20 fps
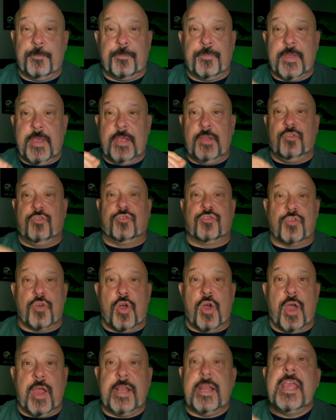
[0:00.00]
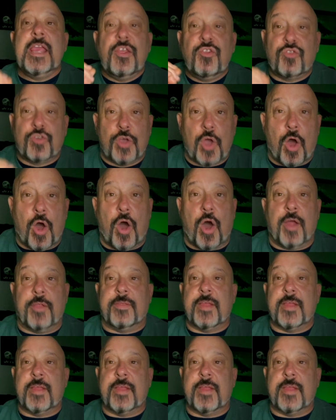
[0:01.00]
in stride, he's gone.